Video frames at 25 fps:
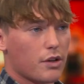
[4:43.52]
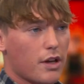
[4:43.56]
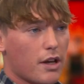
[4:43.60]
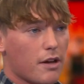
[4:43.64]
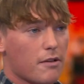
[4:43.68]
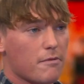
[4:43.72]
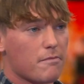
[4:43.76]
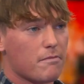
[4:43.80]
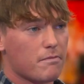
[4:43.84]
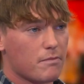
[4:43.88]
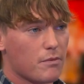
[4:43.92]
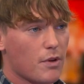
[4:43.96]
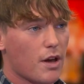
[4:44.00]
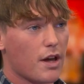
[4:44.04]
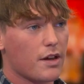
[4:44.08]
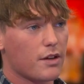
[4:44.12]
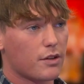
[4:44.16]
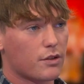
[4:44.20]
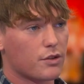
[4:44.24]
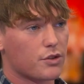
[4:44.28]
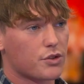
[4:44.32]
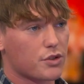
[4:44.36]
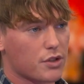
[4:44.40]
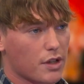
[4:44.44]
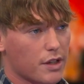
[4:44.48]
Yeah. Yeah, you
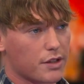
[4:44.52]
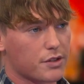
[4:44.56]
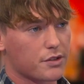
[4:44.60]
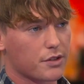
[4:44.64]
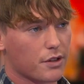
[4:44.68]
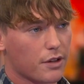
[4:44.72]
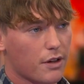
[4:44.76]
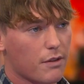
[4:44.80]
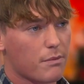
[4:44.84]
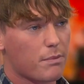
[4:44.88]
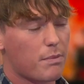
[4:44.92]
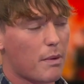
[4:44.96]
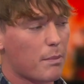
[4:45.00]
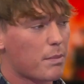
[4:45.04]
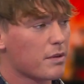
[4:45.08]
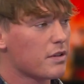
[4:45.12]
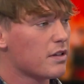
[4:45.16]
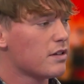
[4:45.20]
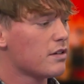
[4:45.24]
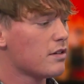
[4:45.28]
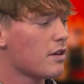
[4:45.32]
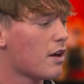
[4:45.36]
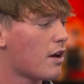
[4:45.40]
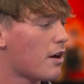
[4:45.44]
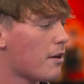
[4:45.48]
could say so. I've, I've
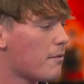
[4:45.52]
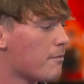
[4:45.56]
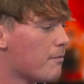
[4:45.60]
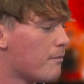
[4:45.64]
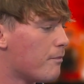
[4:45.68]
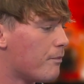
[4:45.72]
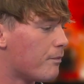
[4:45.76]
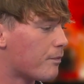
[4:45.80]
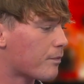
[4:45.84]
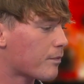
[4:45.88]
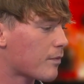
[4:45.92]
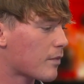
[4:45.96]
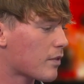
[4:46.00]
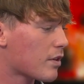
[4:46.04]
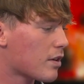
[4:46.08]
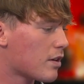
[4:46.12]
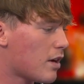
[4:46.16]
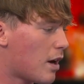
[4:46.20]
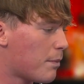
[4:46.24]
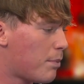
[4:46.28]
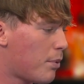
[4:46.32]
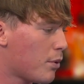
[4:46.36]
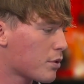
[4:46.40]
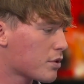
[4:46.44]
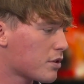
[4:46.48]
been um,
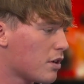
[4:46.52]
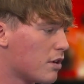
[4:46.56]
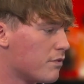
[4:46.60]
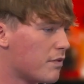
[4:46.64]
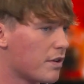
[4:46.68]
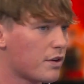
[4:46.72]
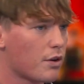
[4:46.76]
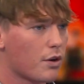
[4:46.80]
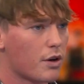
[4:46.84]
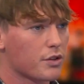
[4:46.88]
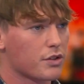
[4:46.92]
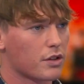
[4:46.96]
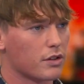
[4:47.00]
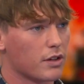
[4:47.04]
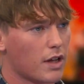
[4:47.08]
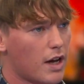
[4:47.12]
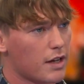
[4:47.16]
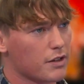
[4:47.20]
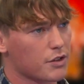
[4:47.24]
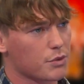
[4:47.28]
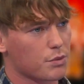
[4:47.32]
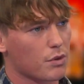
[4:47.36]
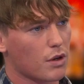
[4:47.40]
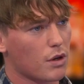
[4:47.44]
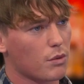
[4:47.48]
I post a lot of videos
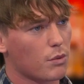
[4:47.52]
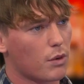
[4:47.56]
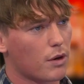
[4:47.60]
online as well.